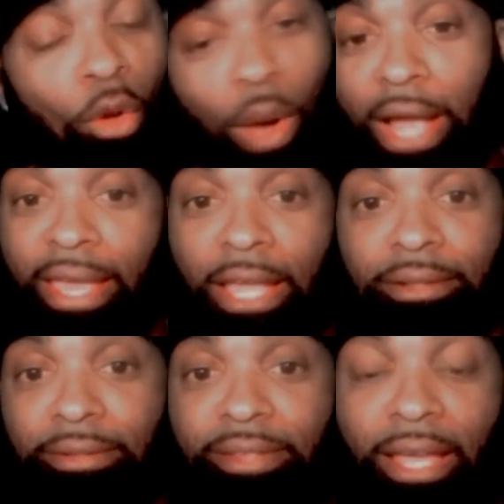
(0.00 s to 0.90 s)
Why can't
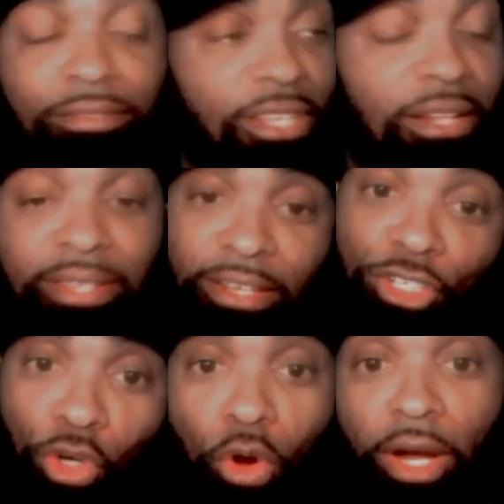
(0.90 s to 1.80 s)
Dev send
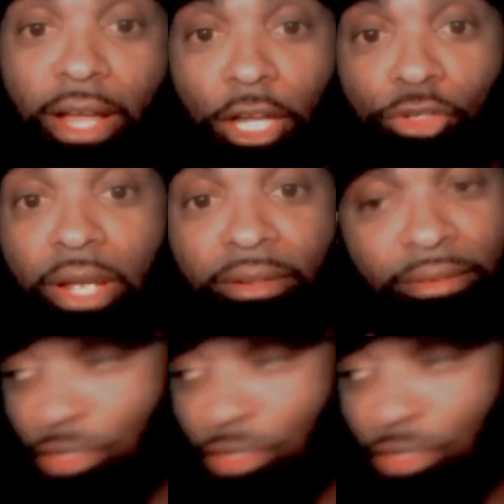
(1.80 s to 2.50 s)
Shakur a contract?